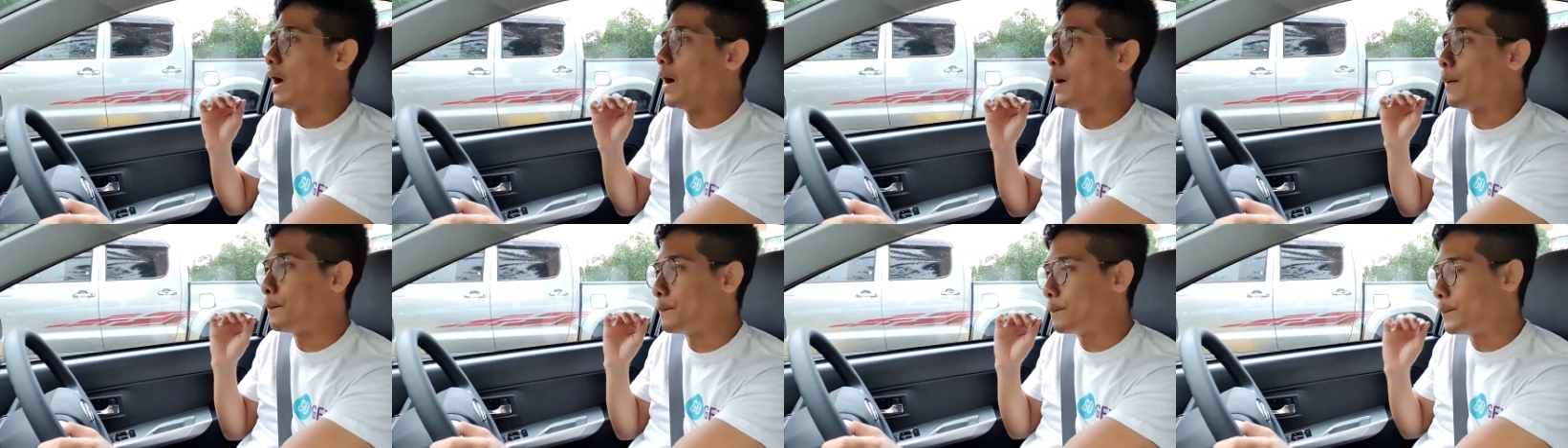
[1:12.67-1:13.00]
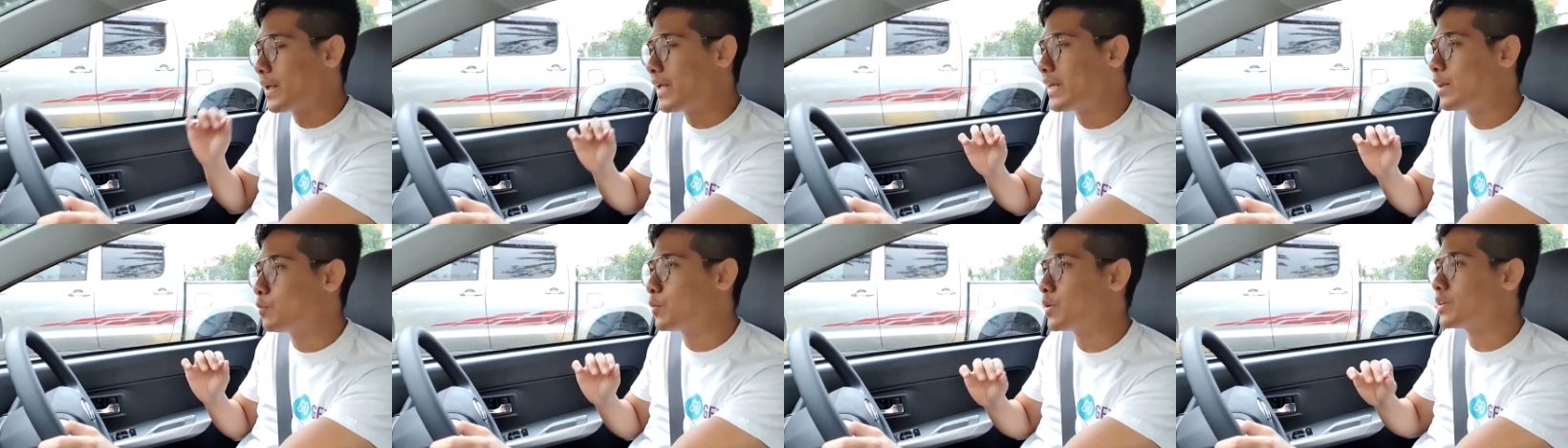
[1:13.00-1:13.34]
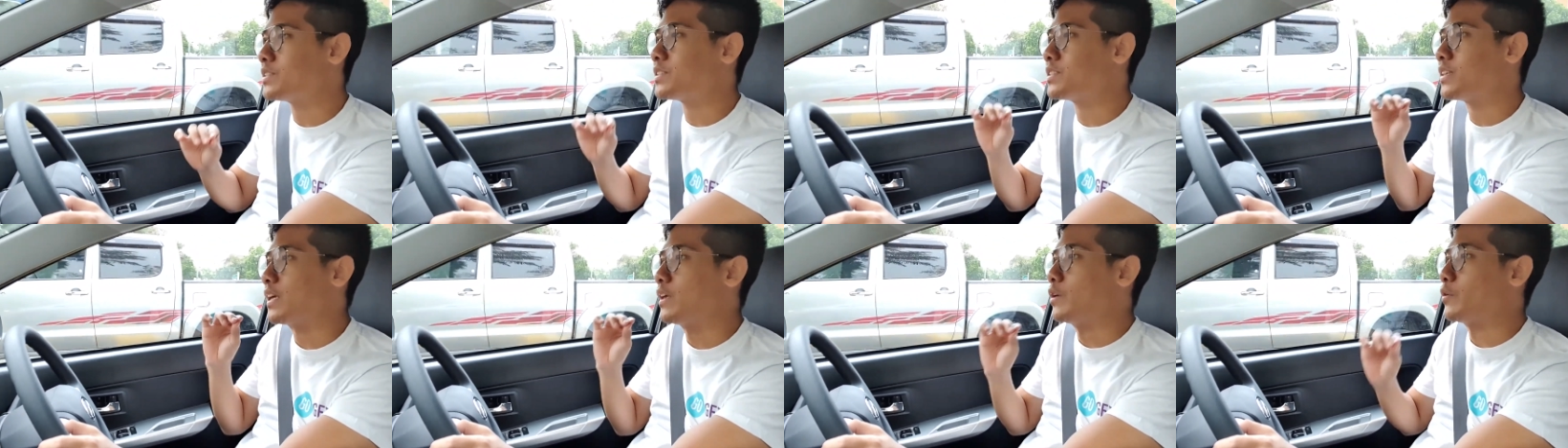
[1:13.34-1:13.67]
Main
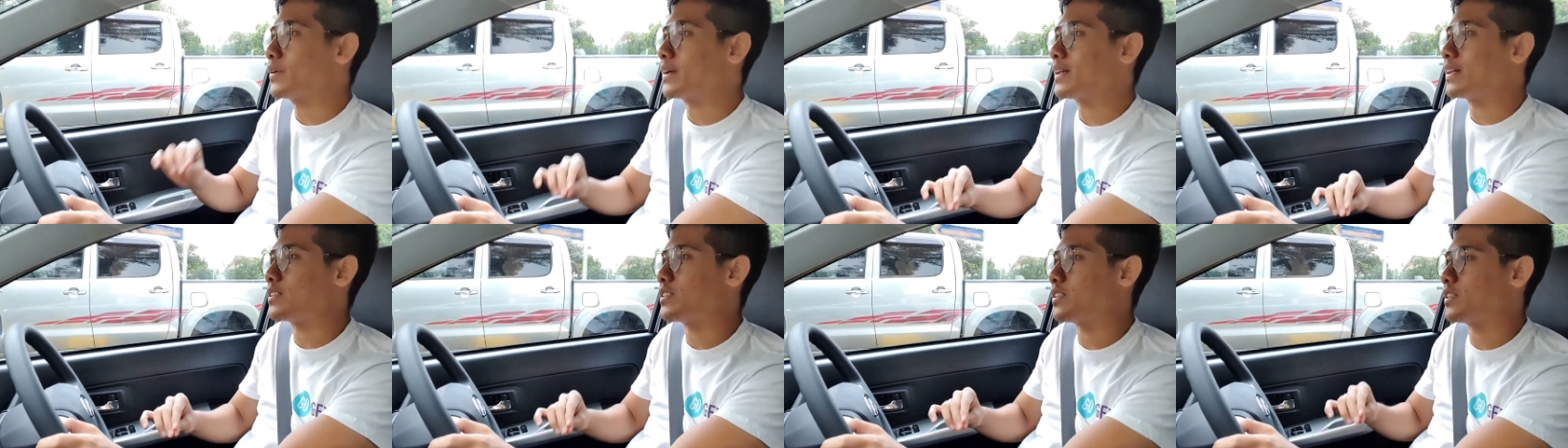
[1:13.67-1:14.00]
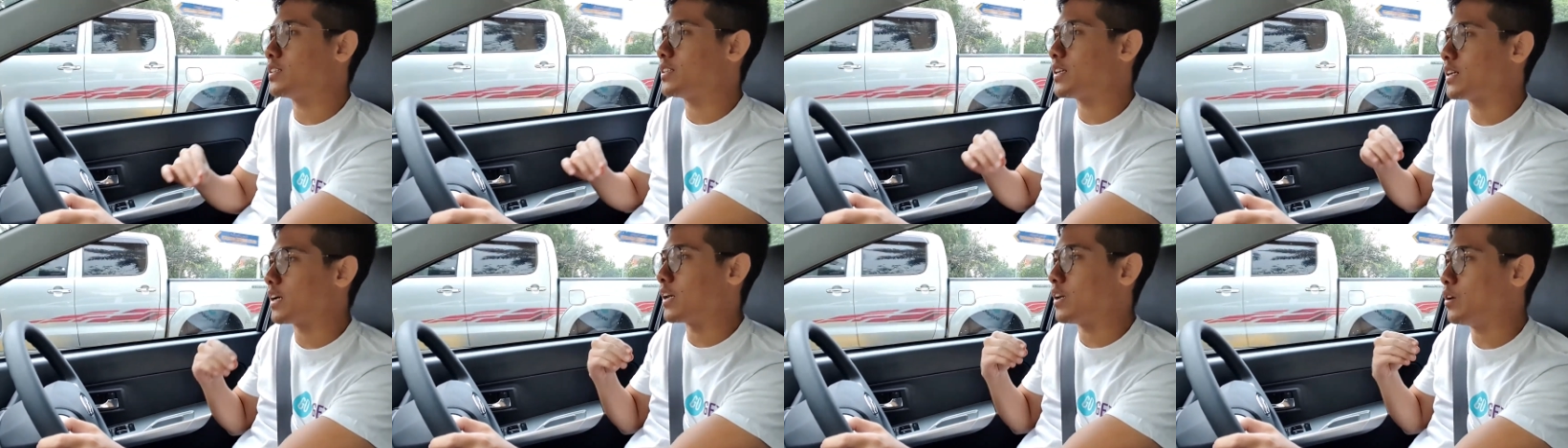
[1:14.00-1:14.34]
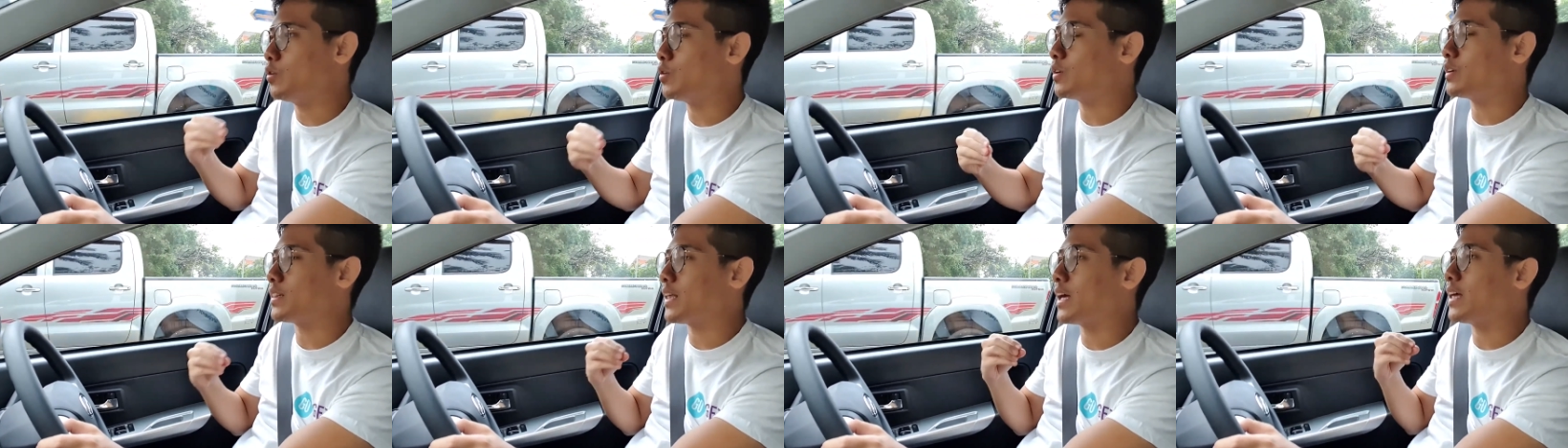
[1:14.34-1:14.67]
ones that you can actually take a
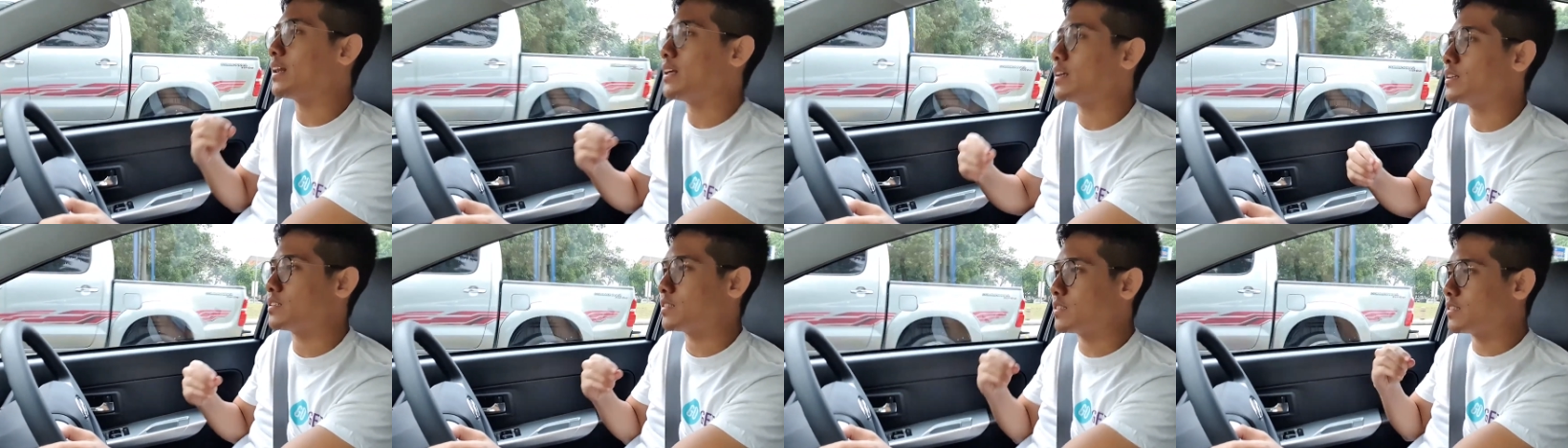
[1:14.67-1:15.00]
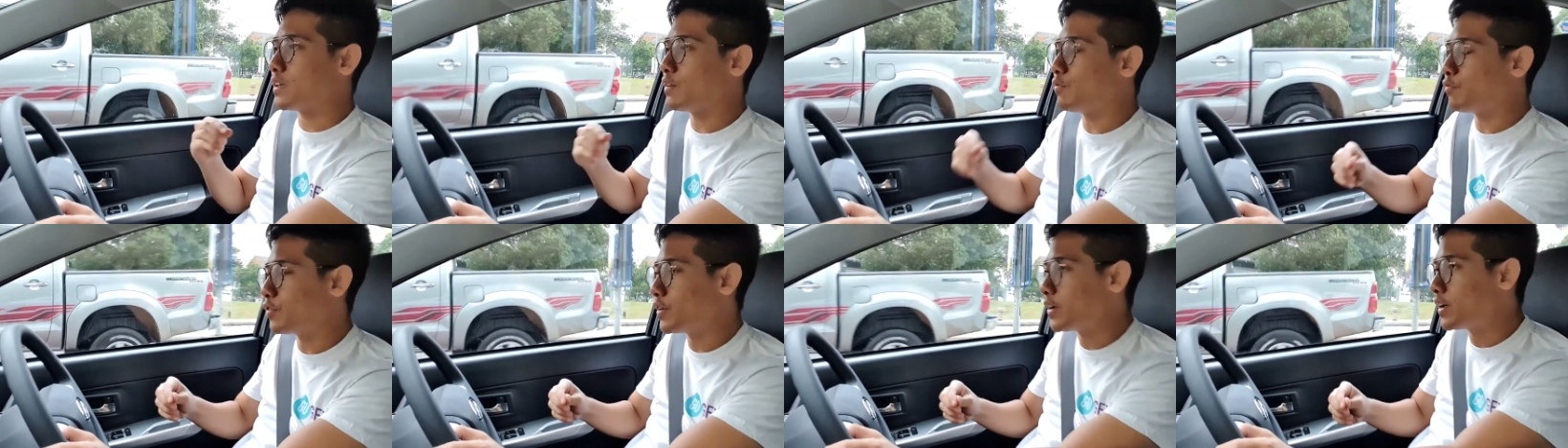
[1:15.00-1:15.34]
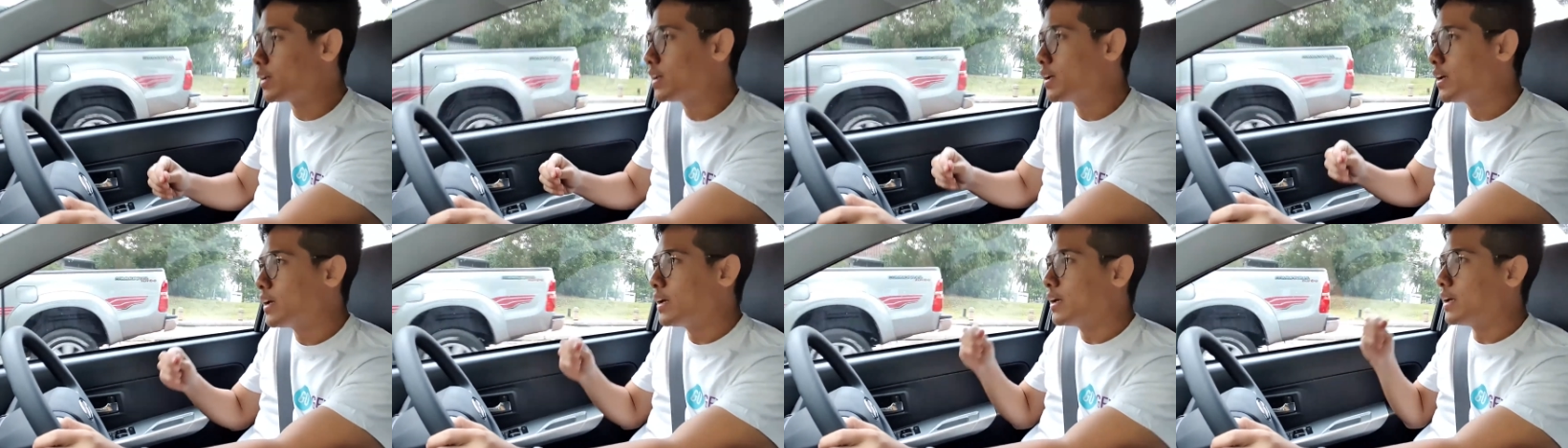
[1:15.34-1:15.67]
look that is different
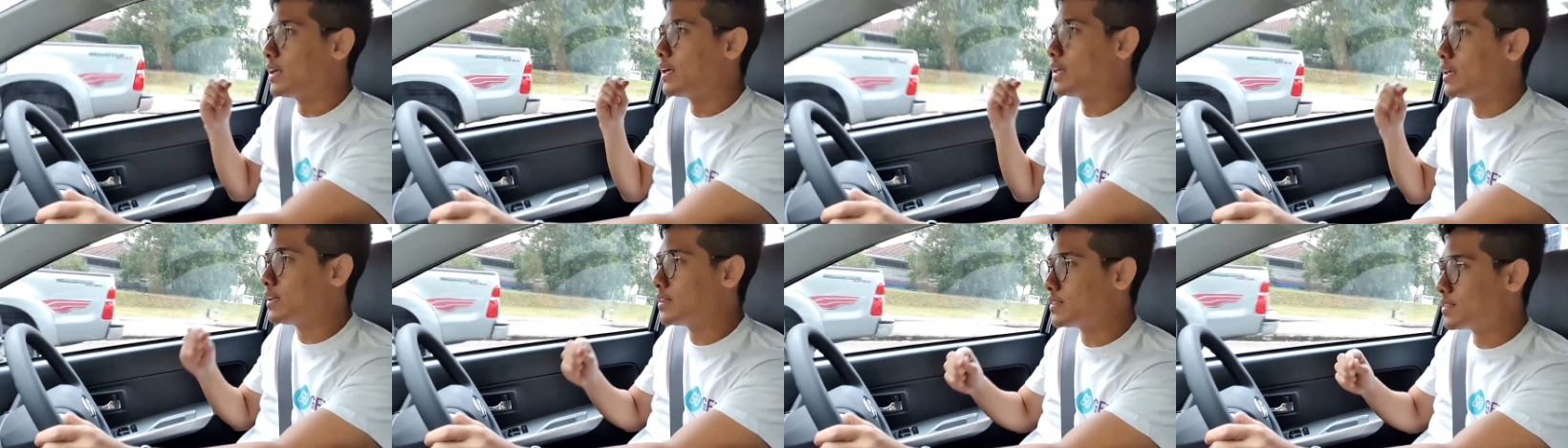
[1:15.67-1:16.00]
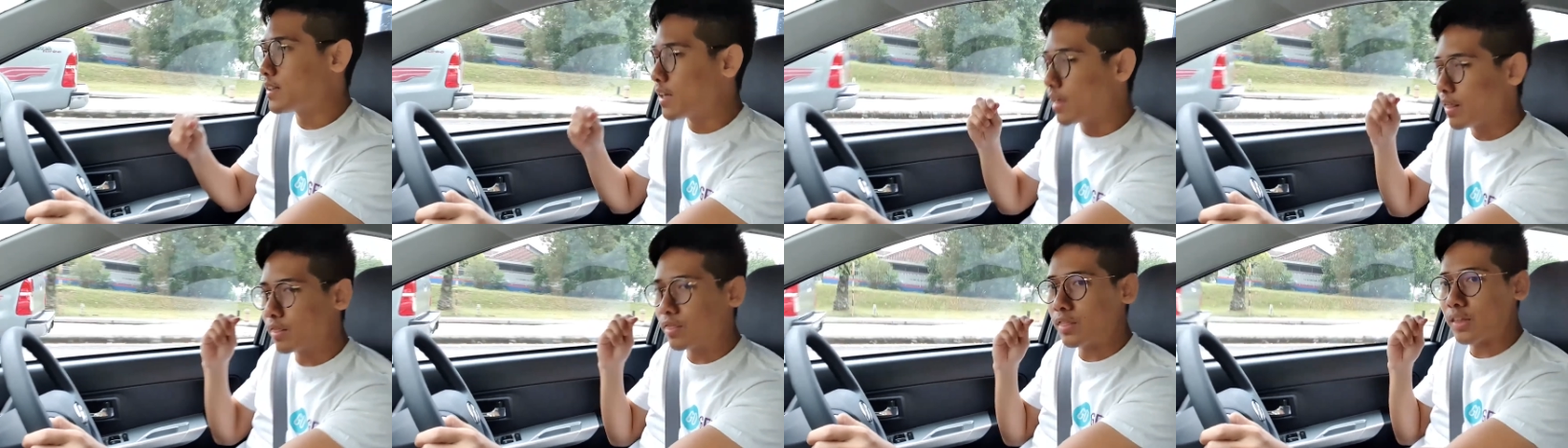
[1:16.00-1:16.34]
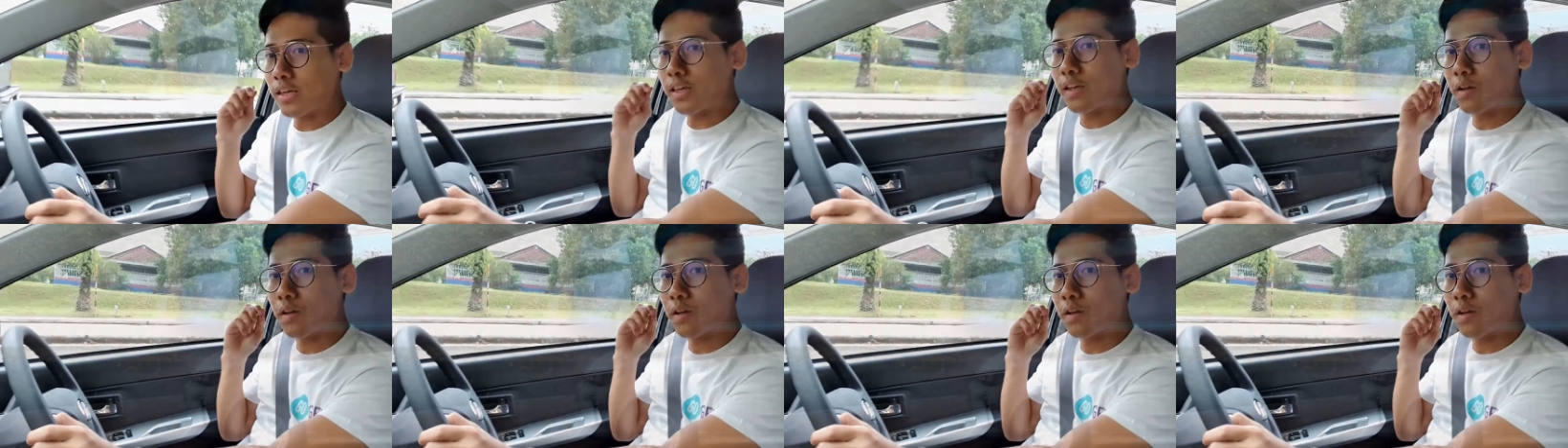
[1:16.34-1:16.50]
is the